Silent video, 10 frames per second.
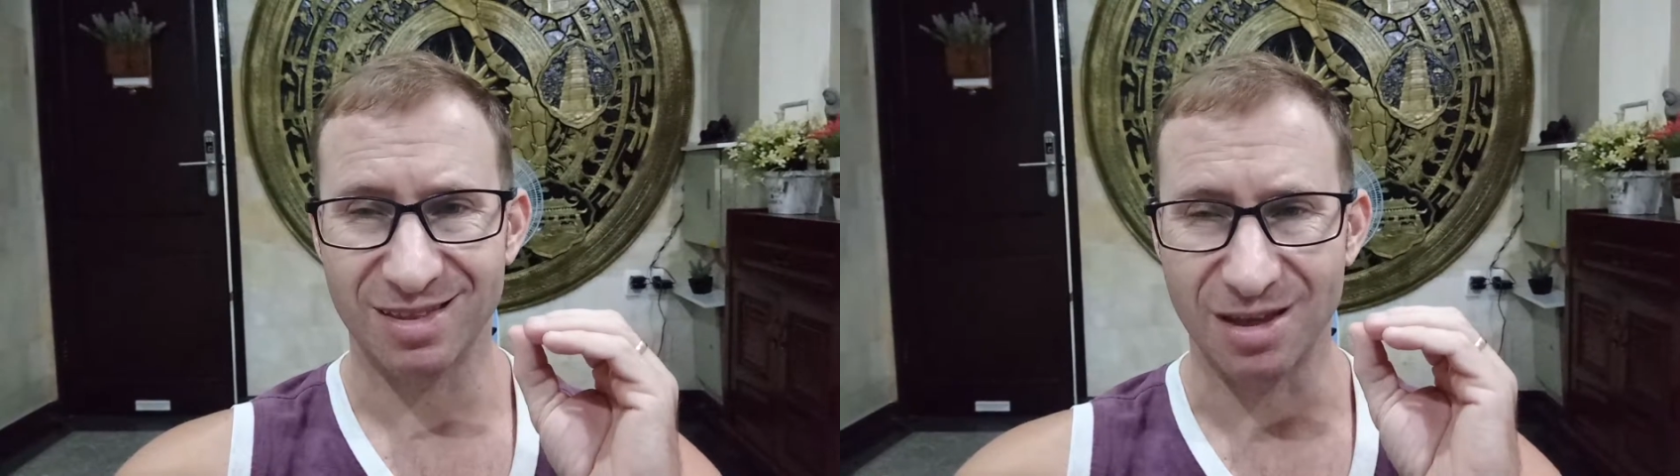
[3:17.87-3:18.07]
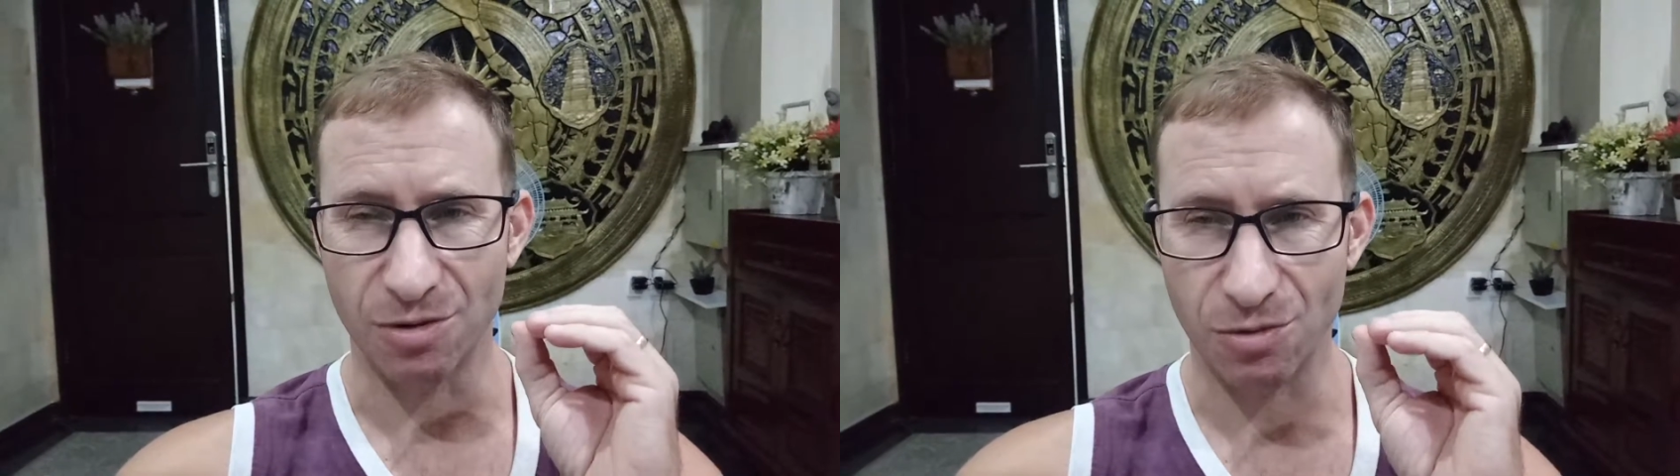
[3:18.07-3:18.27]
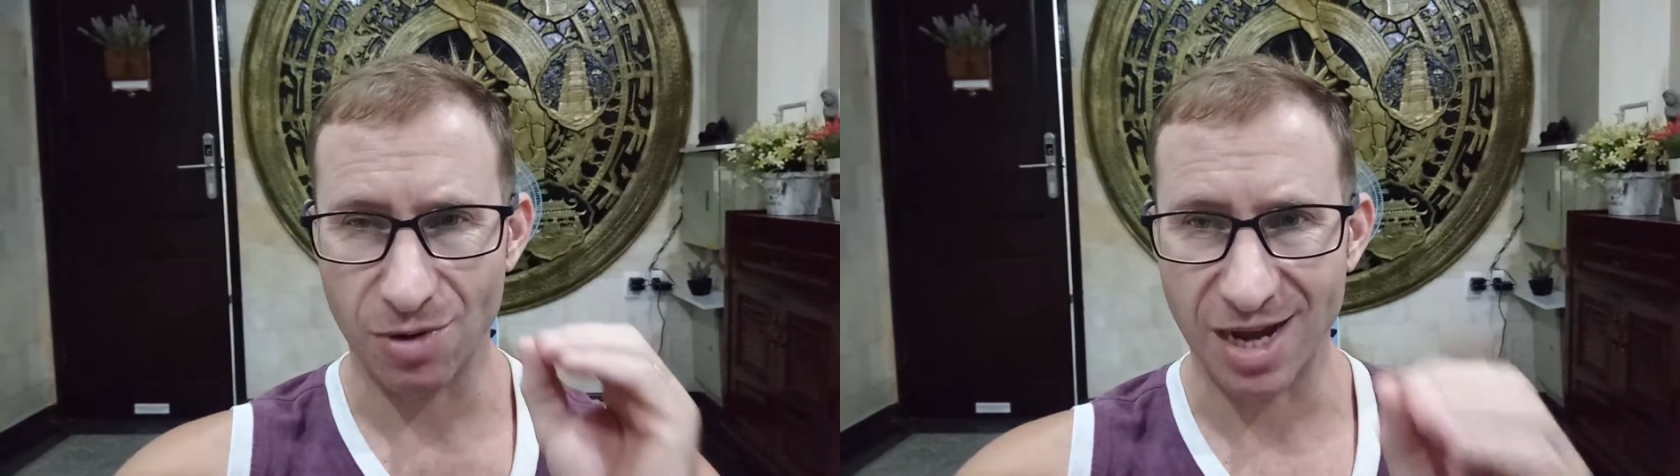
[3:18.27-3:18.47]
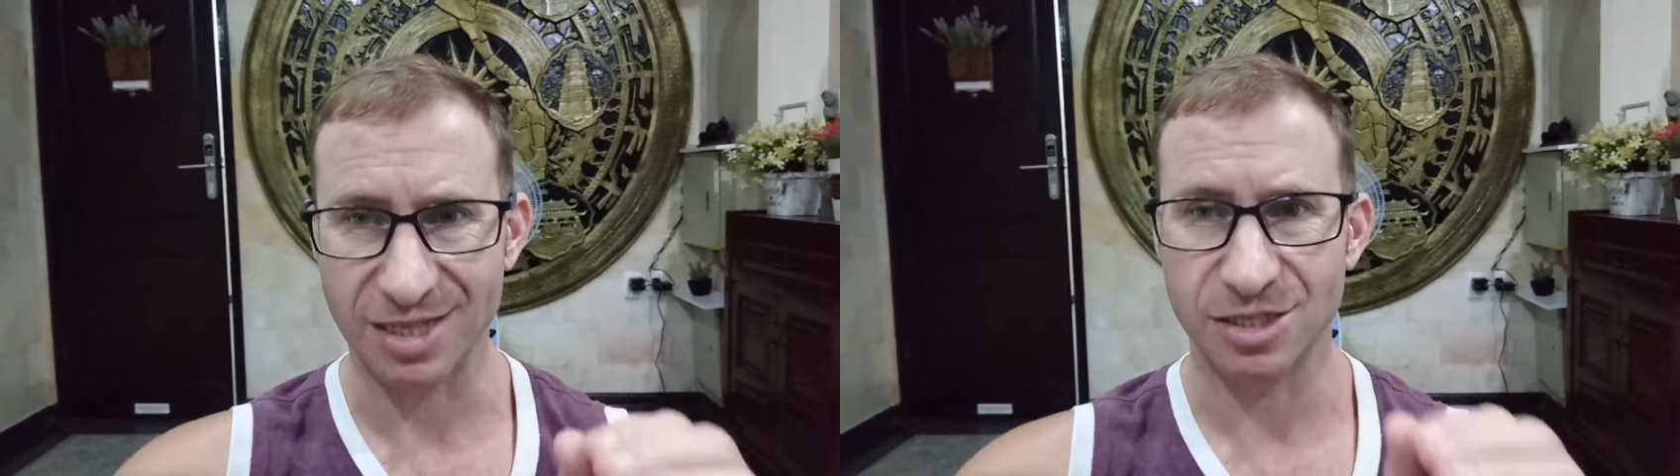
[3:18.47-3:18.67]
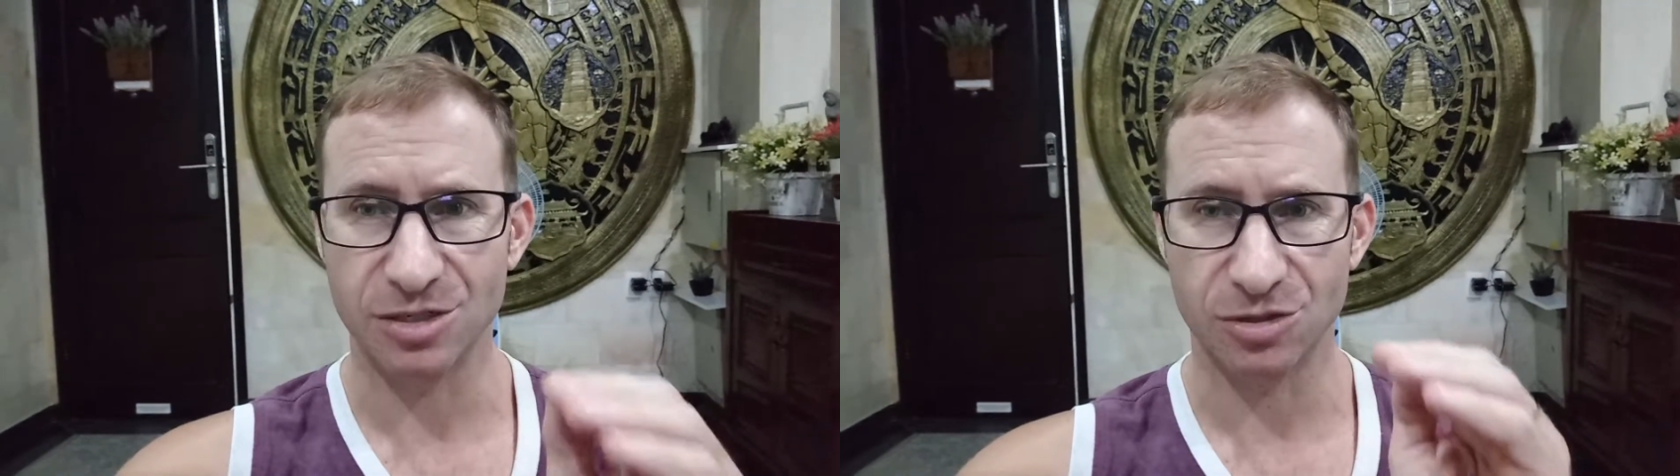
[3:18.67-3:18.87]
the
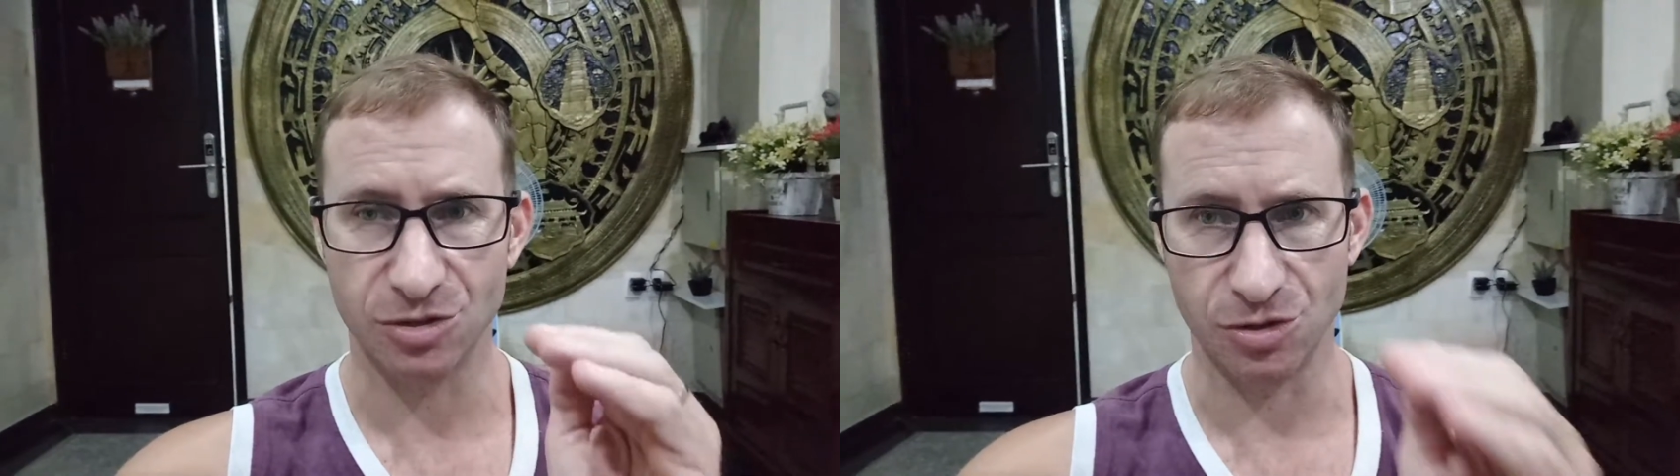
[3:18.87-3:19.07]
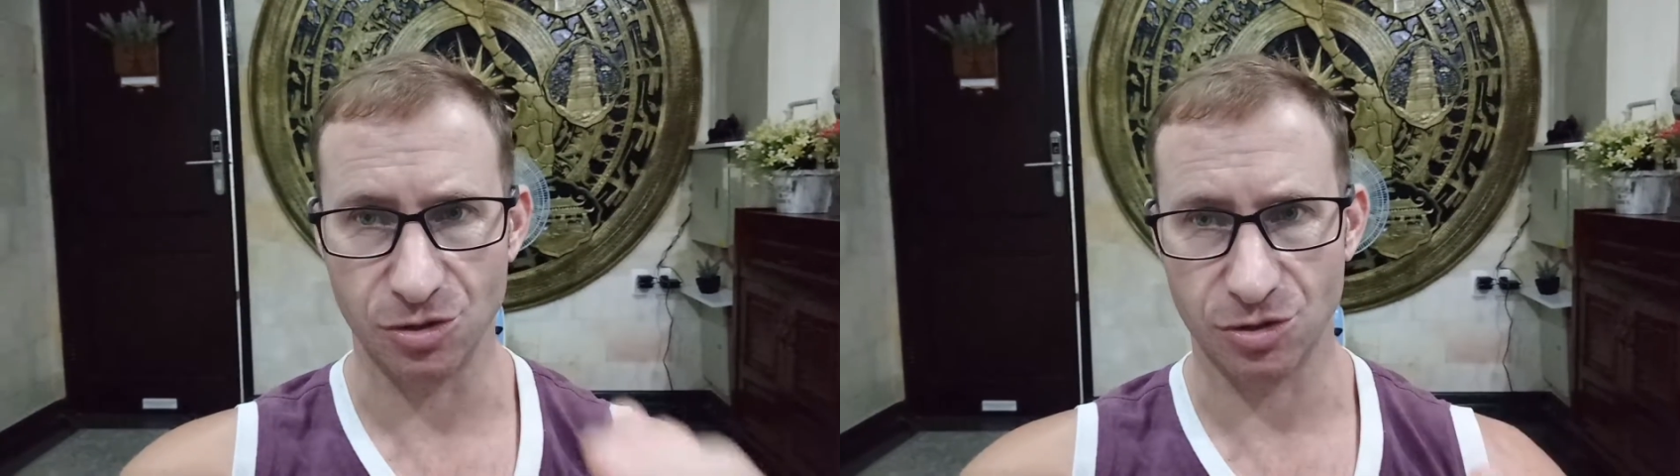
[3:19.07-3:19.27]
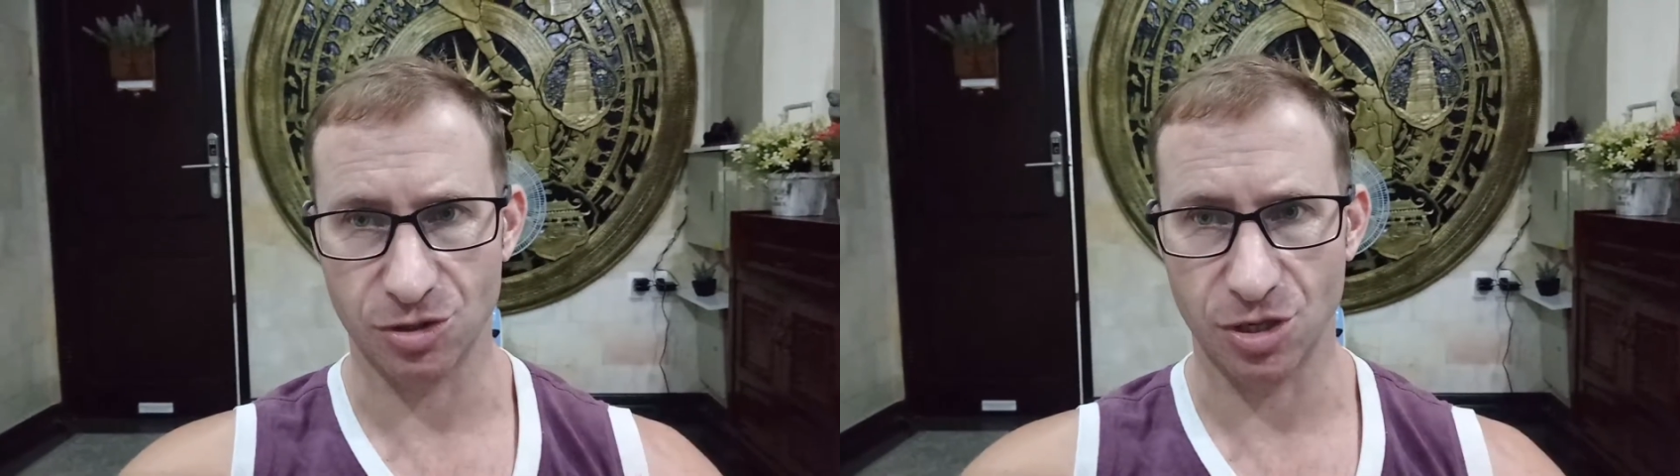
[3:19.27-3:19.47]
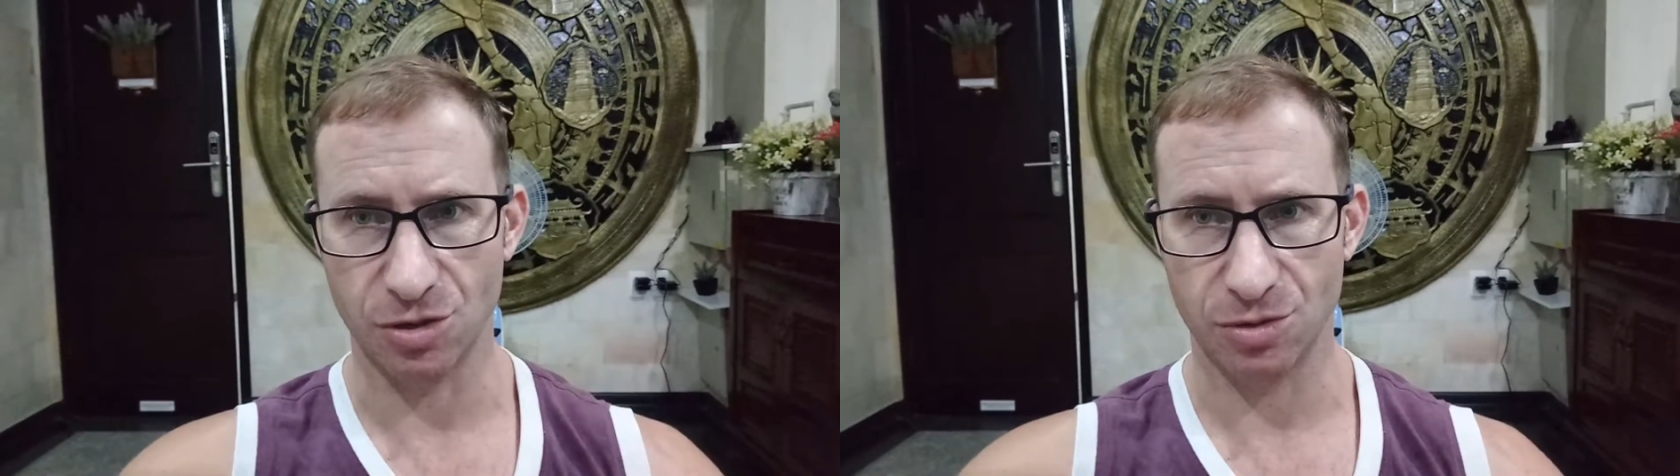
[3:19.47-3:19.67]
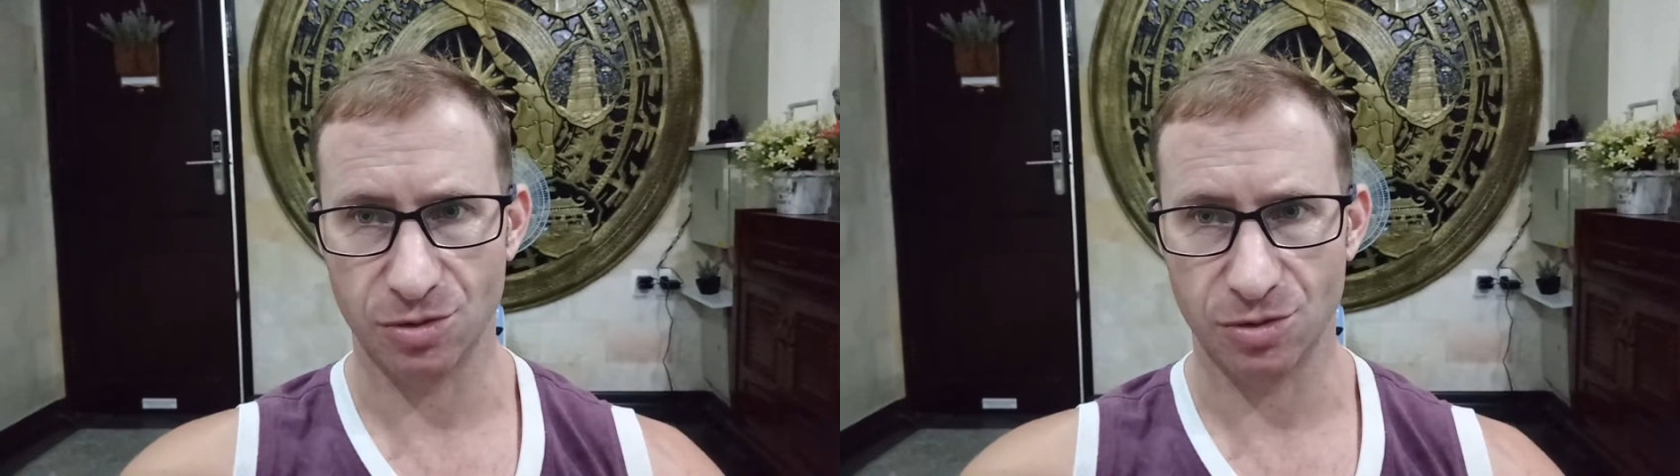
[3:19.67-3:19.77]
right to do so.